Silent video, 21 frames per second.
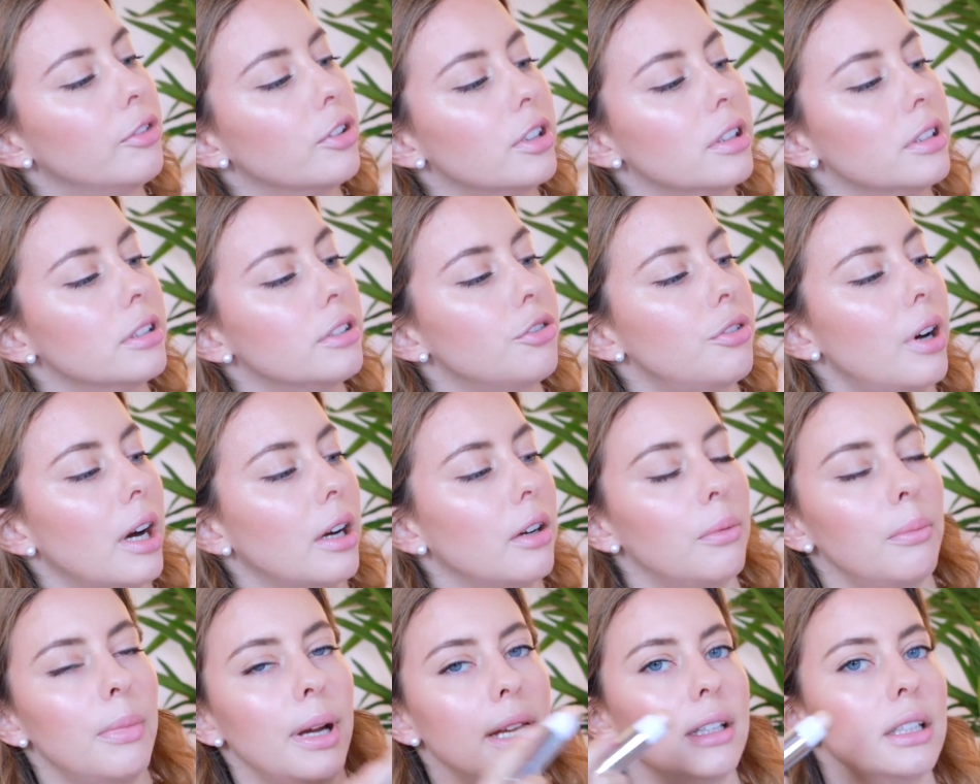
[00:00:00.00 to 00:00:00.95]
wouldn't
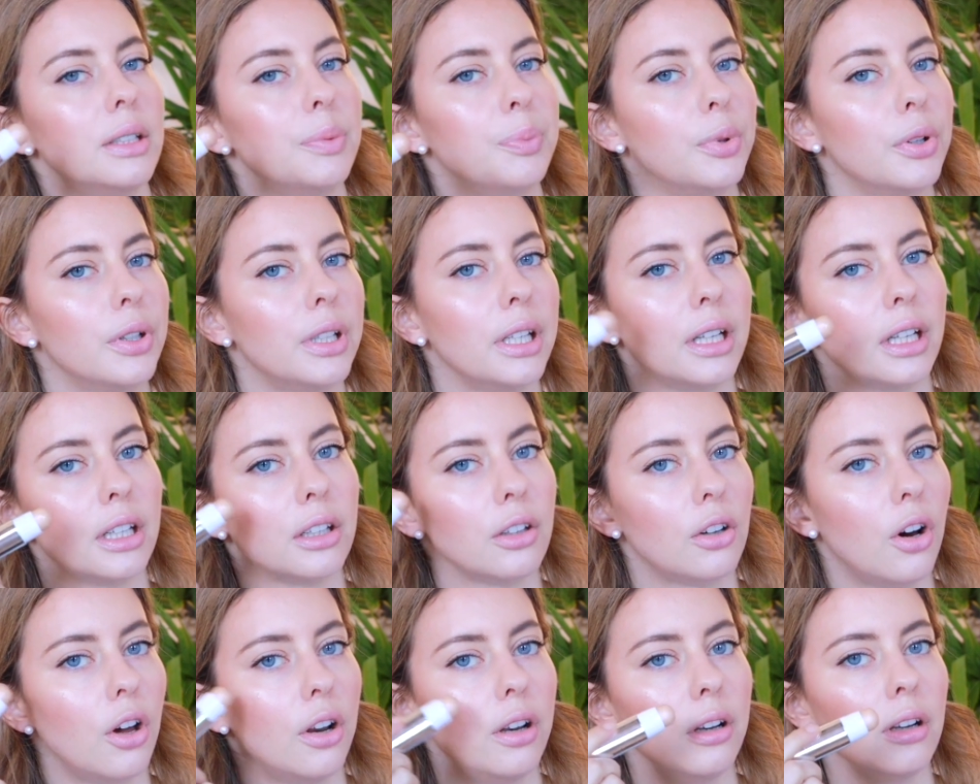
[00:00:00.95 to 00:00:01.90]
recommend putting it
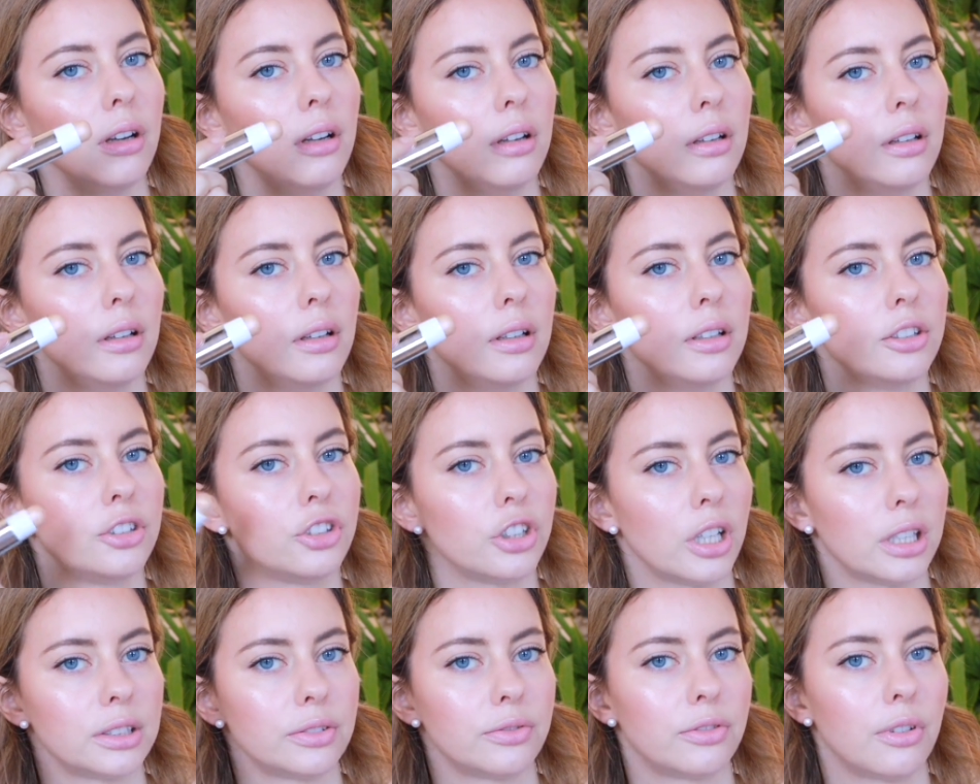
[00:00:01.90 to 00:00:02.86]
on
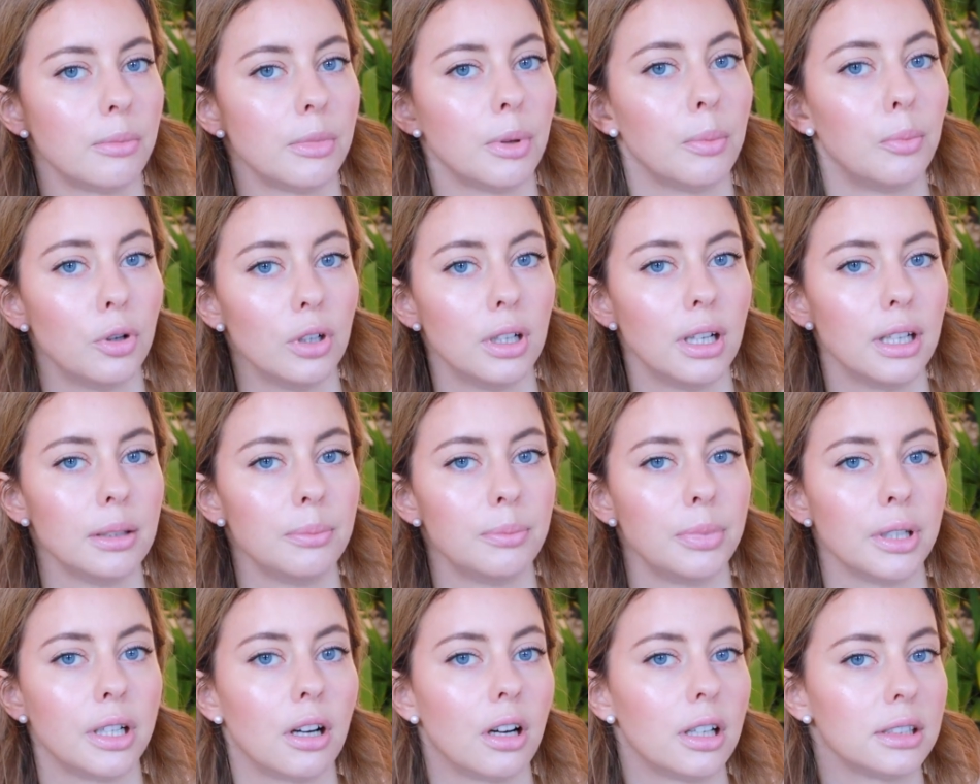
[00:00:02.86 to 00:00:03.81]
just from the bullet,
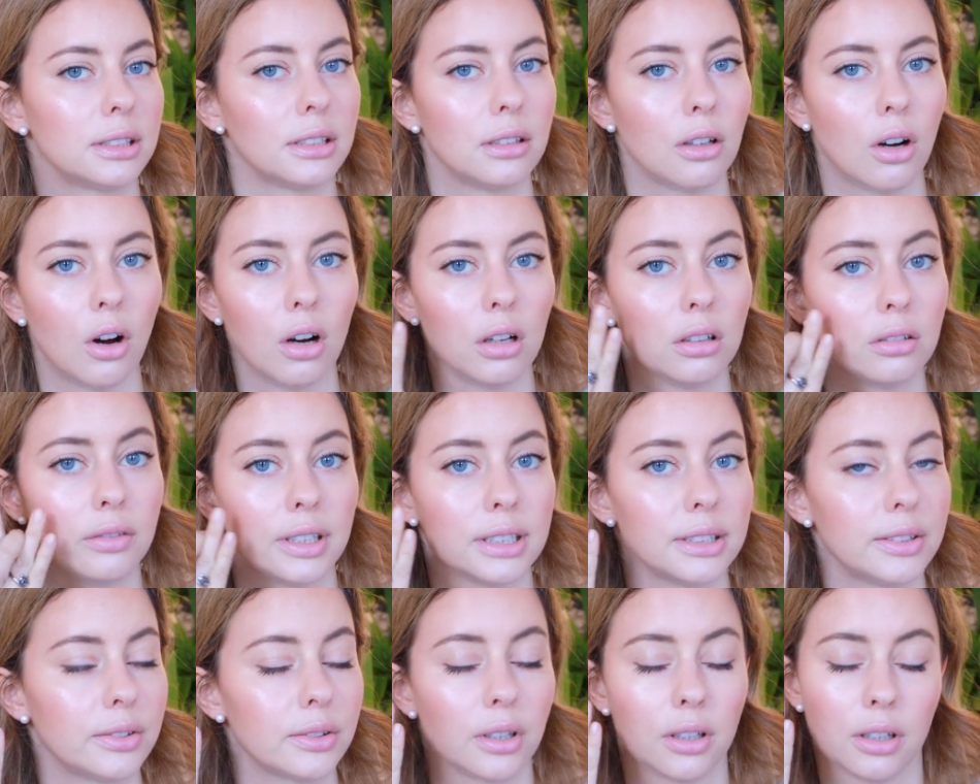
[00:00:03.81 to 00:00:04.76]
because it's
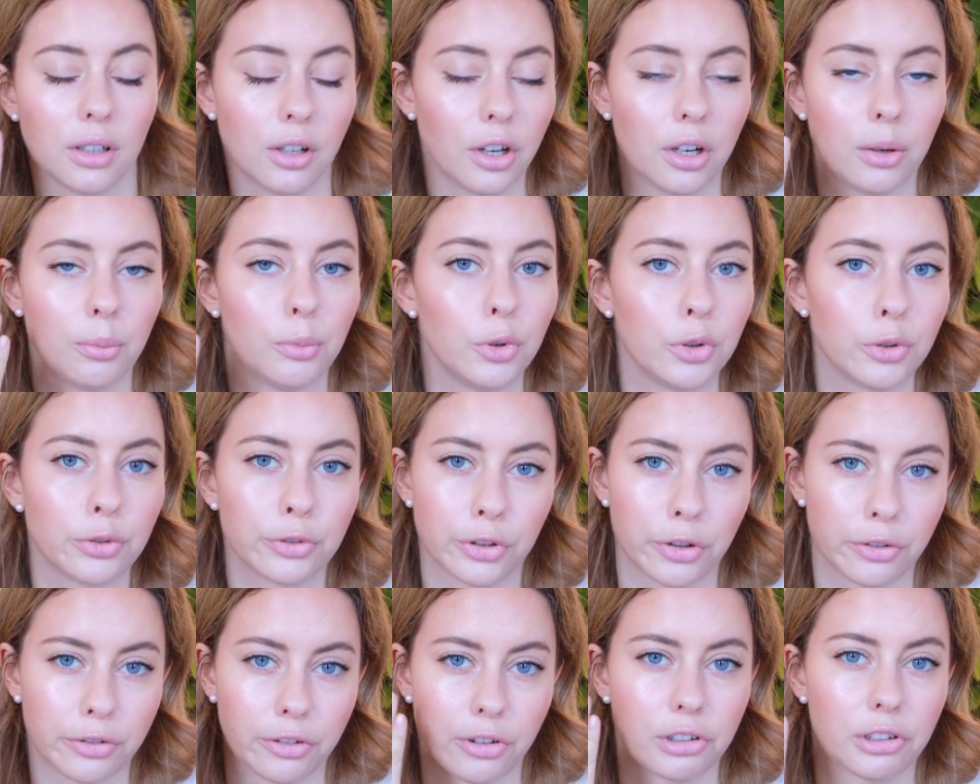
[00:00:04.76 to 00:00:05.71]
always gonna move
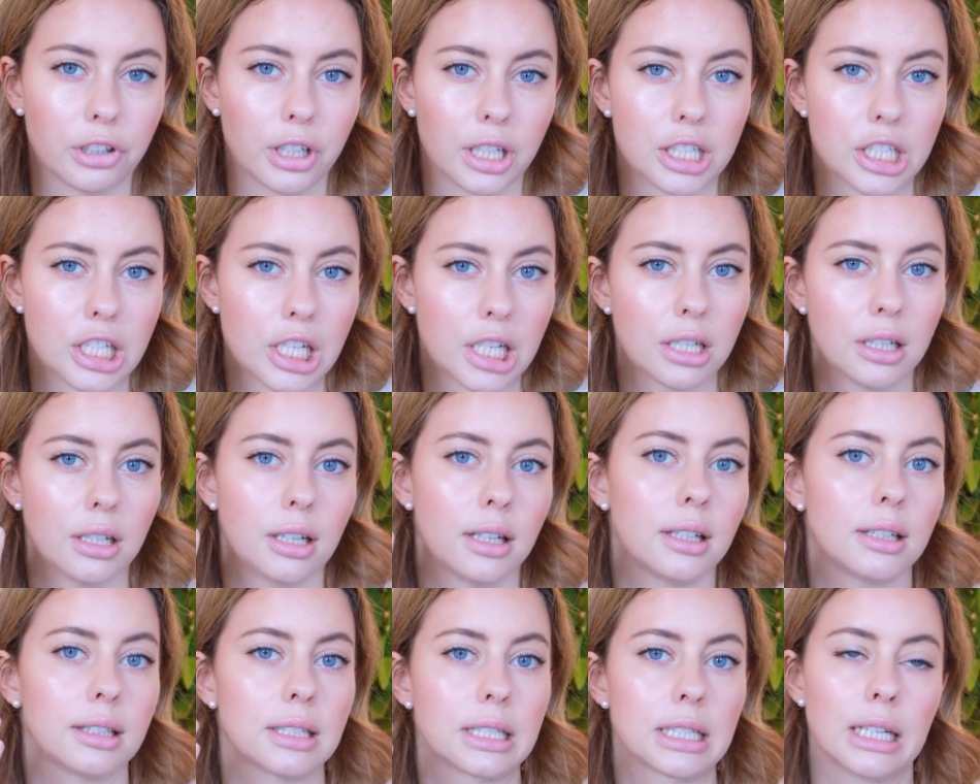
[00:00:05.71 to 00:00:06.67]
your foundation
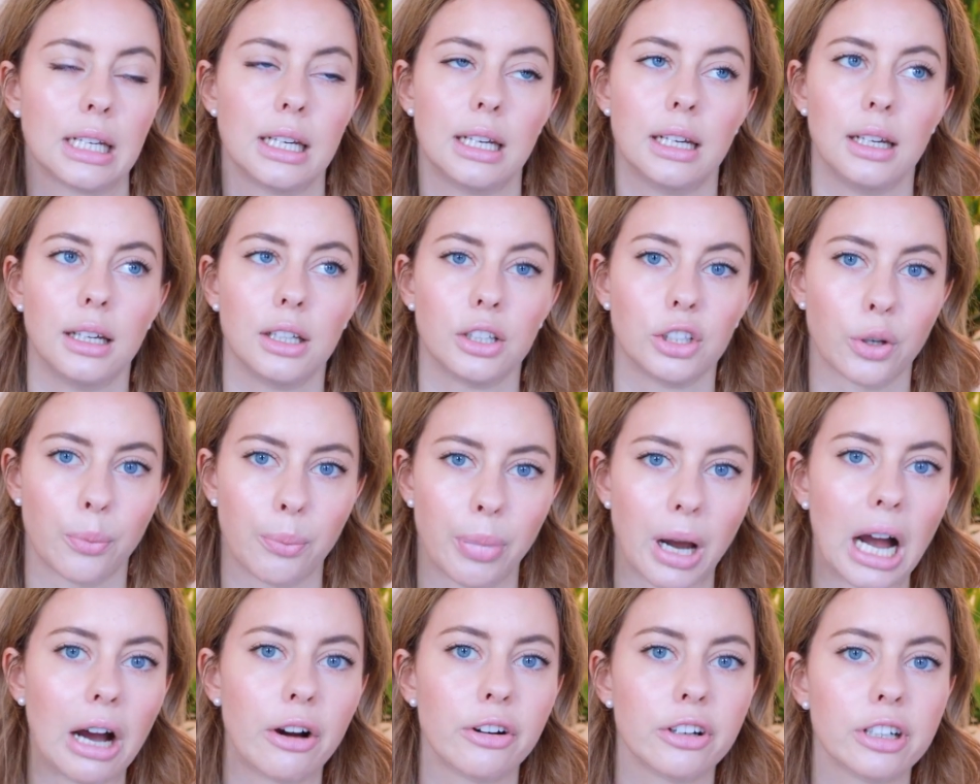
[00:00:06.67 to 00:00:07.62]
and your
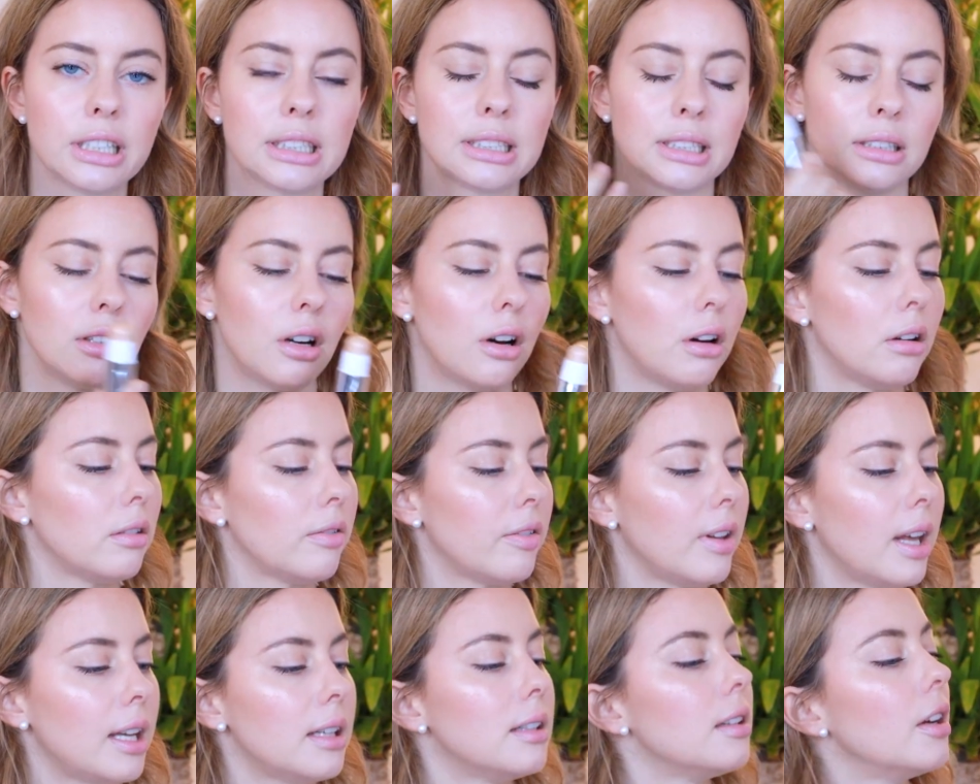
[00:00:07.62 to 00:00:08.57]
powders and all of
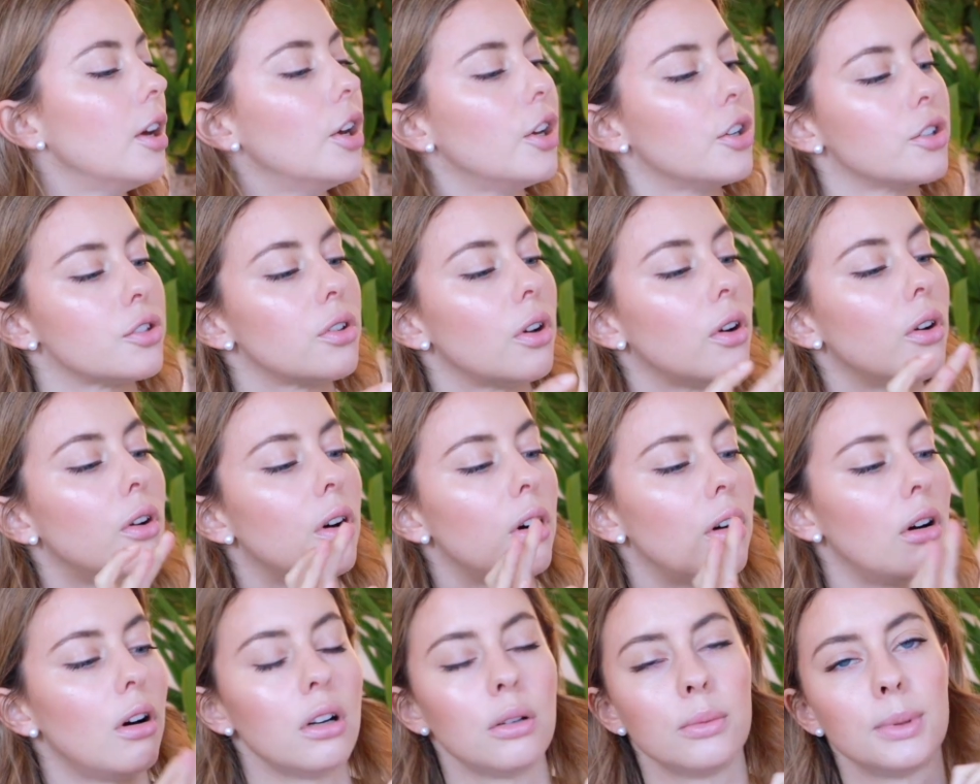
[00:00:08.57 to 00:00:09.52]
that.
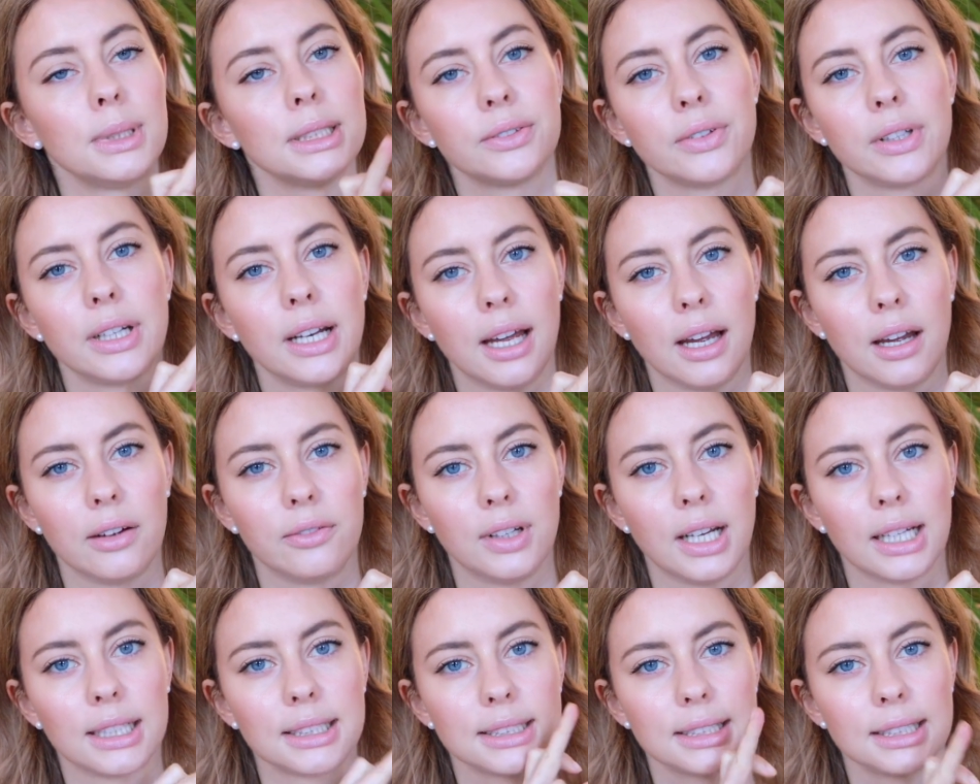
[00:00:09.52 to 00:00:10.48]
So always when I have
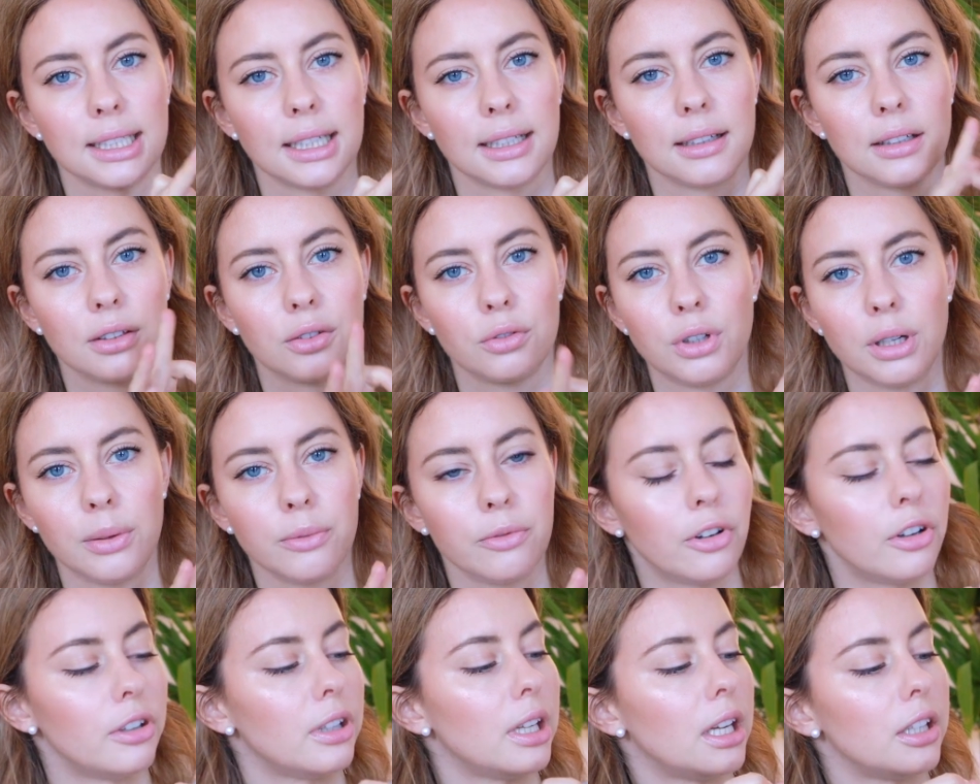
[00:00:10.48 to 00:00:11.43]
like stick cream
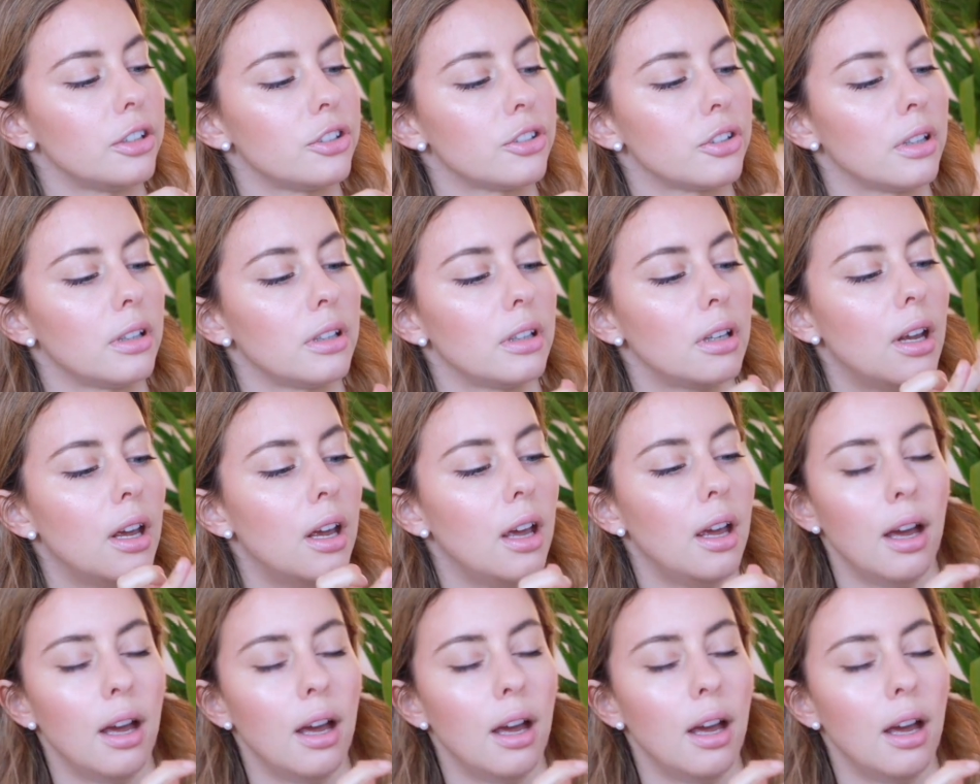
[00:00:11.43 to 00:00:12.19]
foundation,